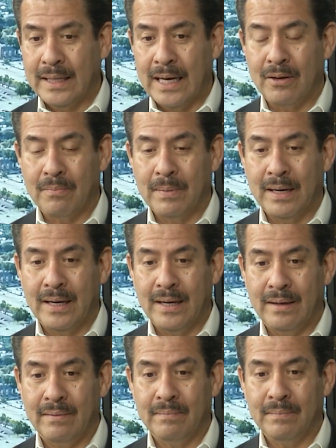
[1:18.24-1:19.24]
allowed
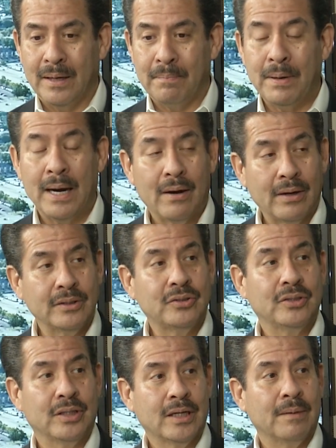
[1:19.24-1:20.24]
my
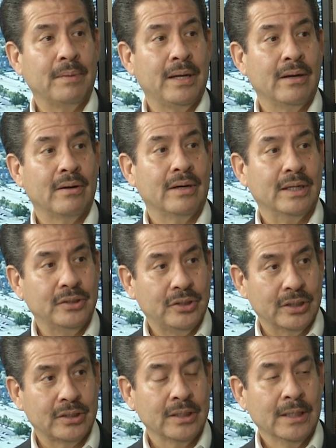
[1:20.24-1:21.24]
parents to come here and
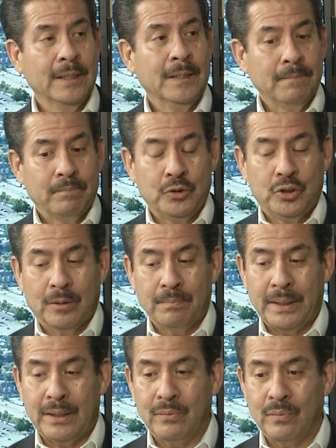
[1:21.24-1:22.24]
just
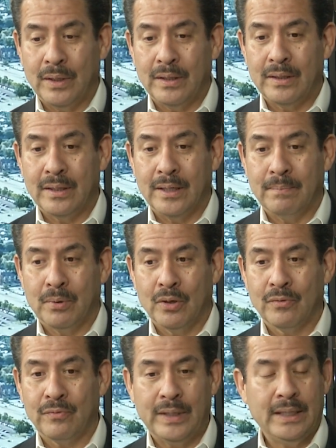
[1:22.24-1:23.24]
jump in with
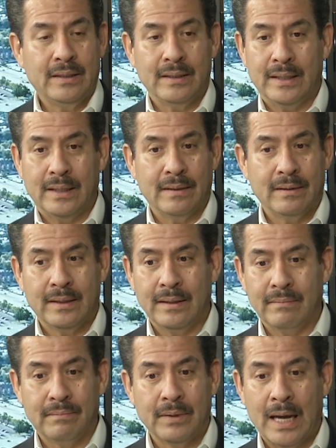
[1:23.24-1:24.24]
both feet and
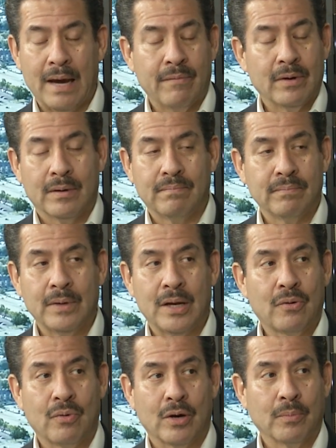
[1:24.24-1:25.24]
then have an
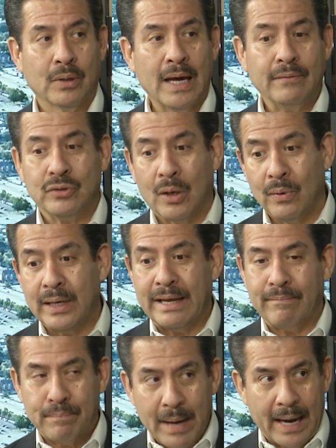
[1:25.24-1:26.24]
incredible life. So I want to
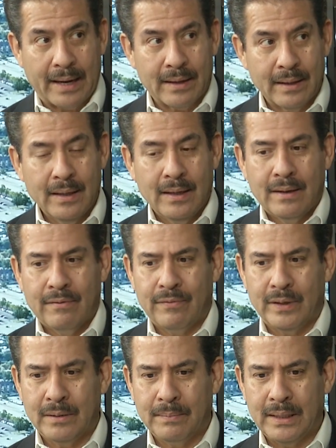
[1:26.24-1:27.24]
give back
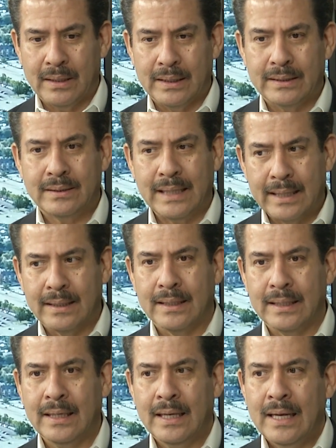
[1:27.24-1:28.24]
fundamentally.
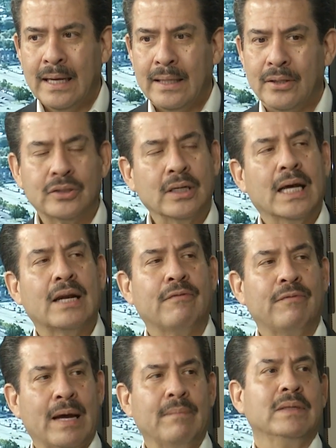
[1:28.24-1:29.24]
Secondly, there's a lot
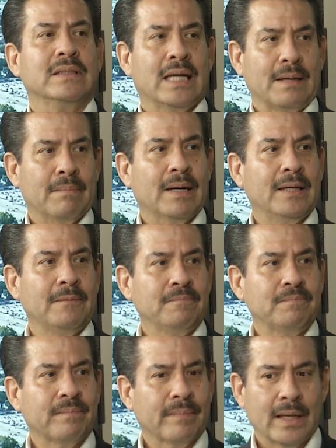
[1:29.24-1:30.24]
of families like mine
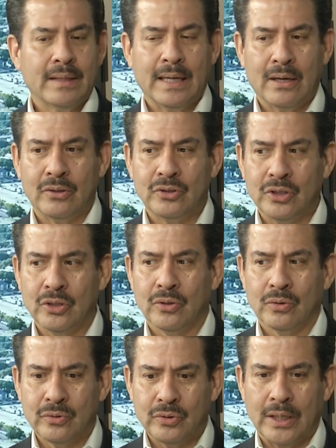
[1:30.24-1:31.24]
that are
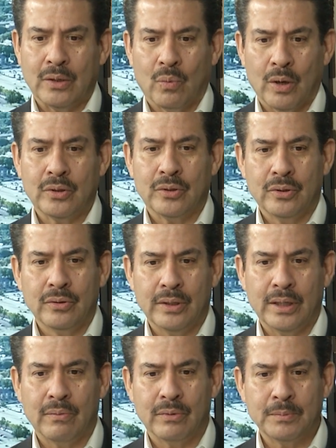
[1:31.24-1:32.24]
still trying to work through
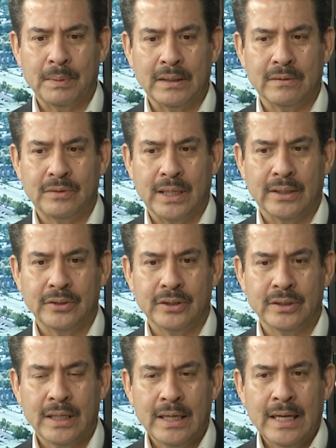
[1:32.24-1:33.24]
their respective
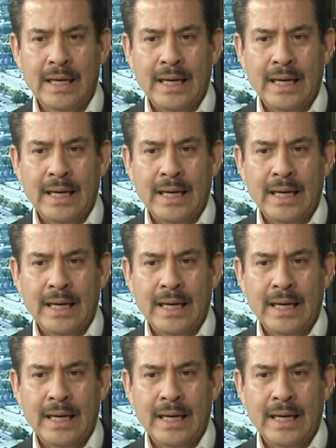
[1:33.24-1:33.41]
challenges,